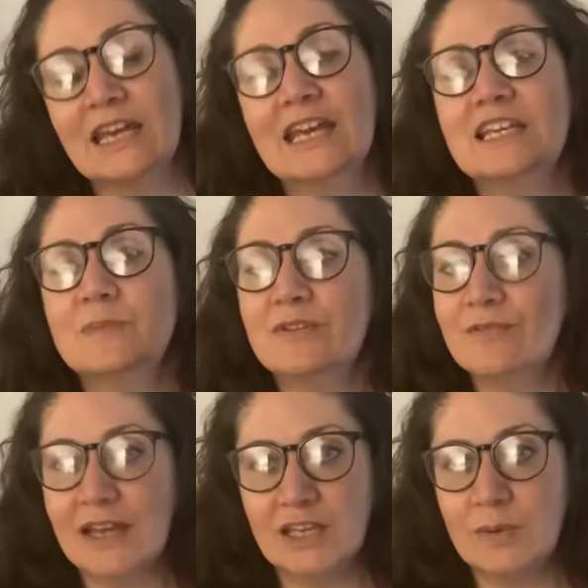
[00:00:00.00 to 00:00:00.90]
He's been
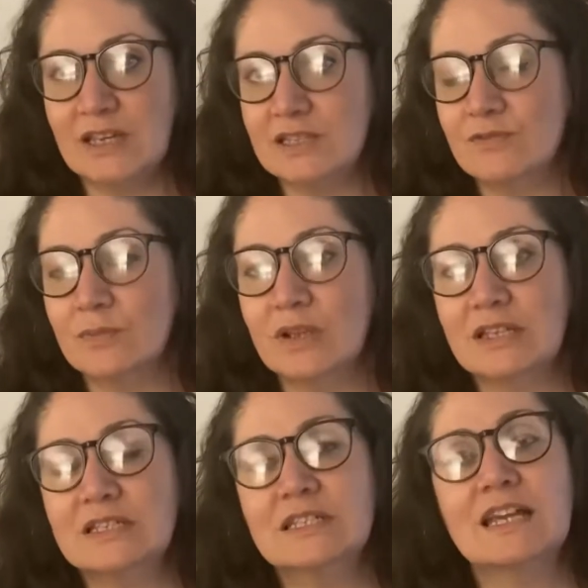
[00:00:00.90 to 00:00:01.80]
evacuated from
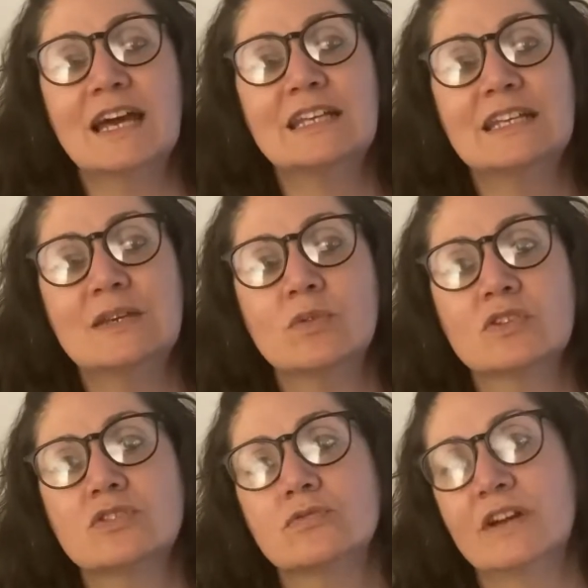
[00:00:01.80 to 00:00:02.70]
London and he
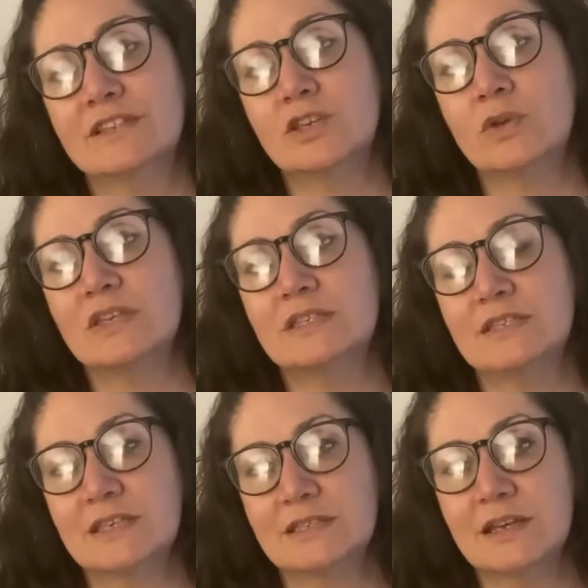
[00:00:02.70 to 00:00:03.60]
wants to rescue his
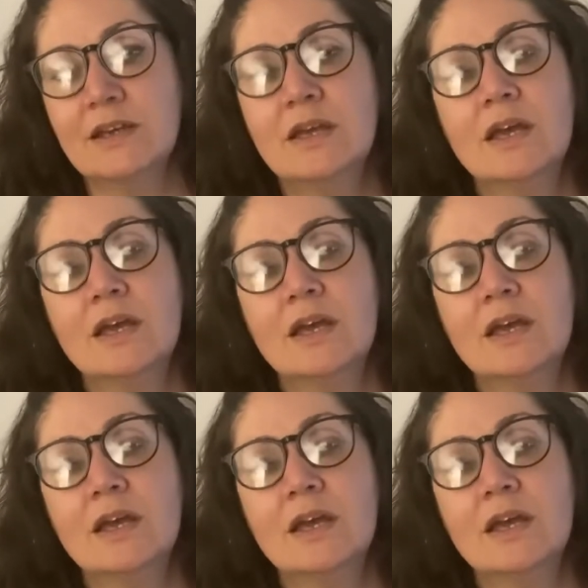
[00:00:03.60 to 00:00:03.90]
sister